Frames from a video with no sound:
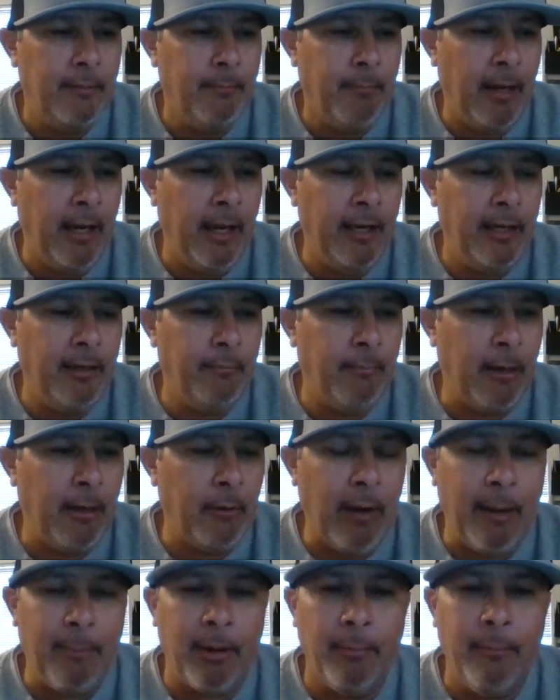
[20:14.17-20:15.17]
by
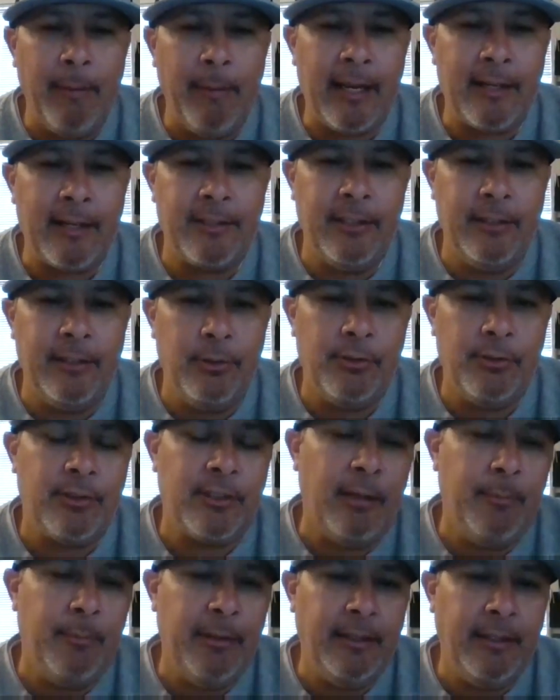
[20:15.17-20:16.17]
Robert Maxey, who's
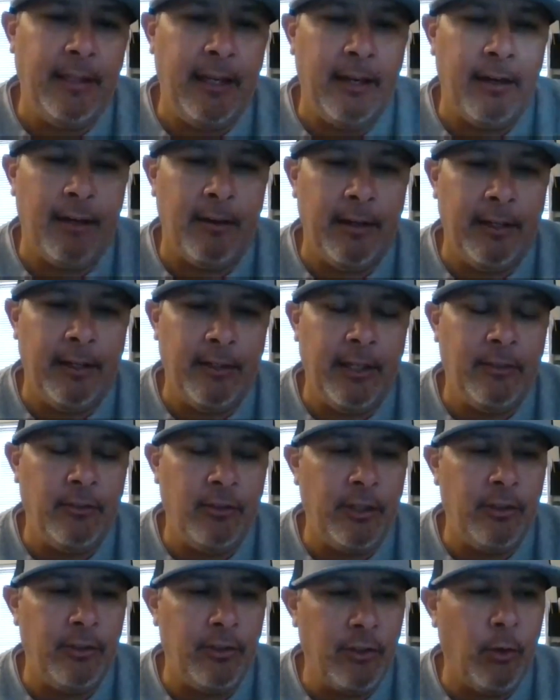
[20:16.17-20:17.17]
come in there and
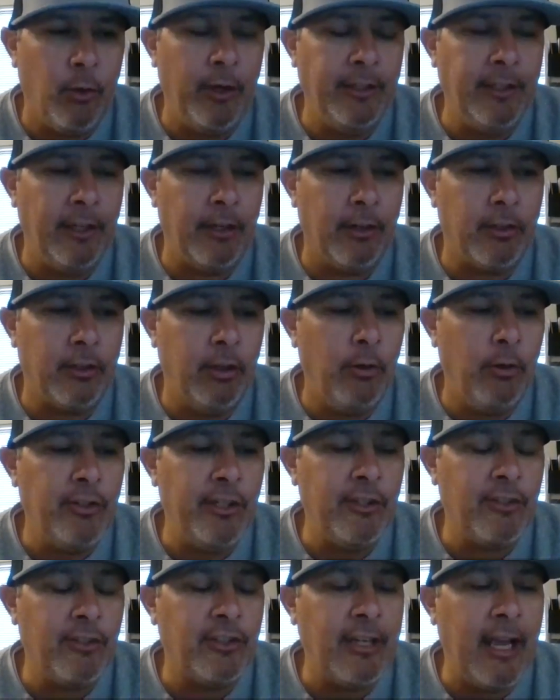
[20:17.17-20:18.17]
joined their
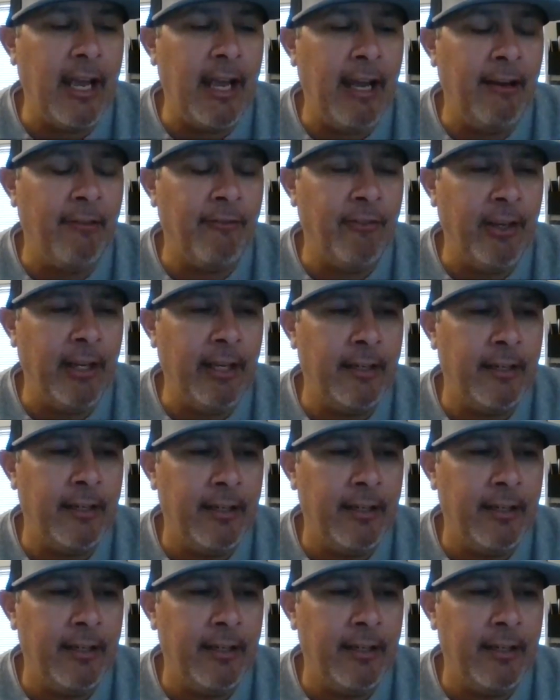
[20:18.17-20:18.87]
coaching staff. And